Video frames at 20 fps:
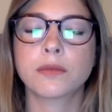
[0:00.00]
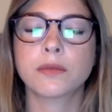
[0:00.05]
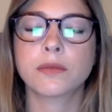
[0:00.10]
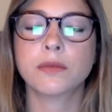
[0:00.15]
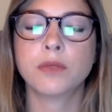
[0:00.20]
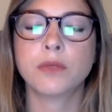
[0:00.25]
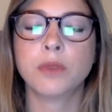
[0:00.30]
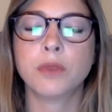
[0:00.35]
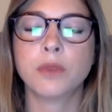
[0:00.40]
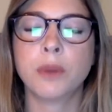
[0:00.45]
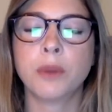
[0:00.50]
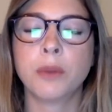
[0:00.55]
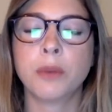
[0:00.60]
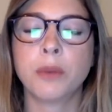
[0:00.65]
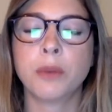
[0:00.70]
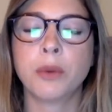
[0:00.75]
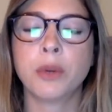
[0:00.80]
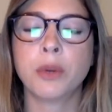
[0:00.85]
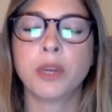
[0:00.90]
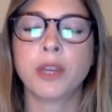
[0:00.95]

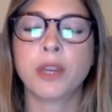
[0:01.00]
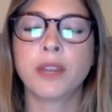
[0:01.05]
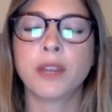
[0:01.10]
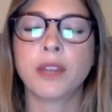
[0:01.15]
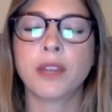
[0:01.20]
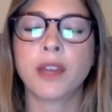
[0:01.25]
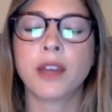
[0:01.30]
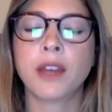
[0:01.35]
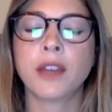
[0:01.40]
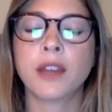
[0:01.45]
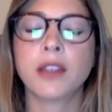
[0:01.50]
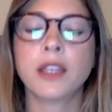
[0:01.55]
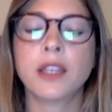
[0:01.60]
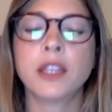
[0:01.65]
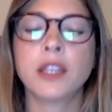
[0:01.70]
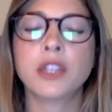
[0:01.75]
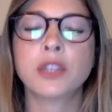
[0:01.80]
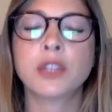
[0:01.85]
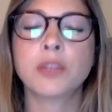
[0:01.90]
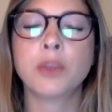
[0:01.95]
Remembering that
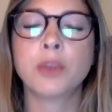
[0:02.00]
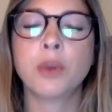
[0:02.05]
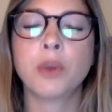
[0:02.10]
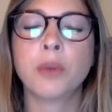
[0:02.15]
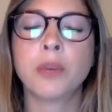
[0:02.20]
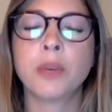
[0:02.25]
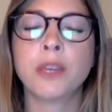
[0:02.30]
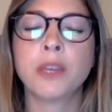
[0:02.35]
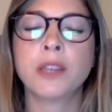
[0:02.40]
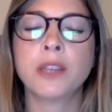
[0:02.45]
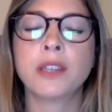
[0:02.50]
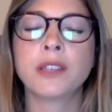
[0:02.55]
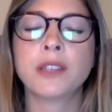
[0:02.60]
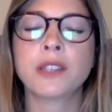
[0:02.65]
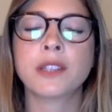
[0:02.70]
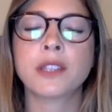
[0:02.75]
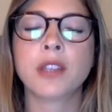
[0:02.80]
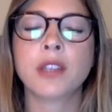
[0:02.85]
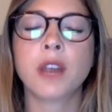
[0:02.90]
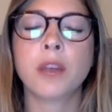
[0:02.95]
each moment is
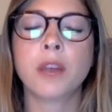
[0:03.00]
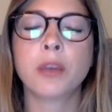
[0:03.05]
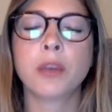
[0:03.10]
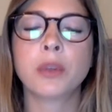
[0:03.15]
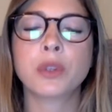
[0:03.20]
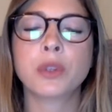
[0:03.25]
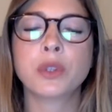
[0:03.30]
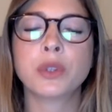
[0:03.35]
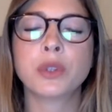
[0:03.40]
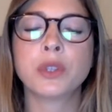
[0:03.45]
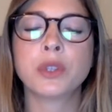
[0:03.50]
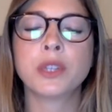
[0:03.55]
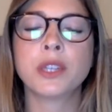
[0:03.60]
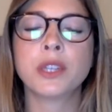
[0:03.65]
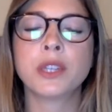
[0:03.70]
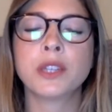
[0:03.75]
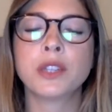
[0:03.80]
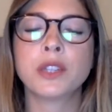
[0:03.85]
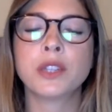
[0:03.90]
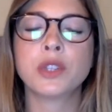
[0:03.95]
an
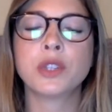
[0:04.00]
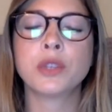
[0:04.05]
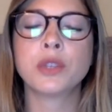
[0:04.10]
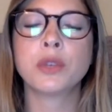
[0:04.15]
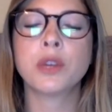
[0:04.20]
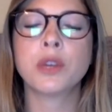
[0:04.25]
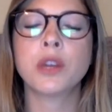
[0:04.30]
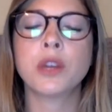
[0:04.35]
opportunity to